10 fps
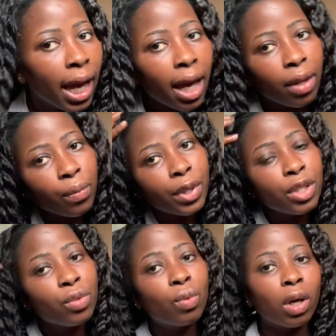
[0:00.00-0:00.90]
And when
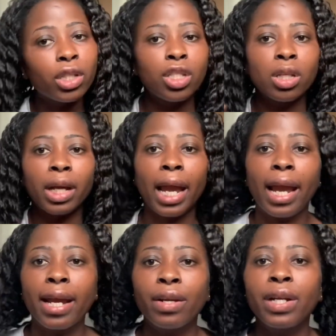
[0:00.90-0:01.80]
you wash your
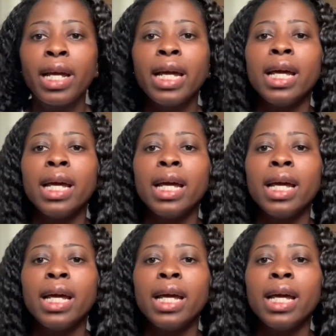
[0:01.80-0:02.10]
hair,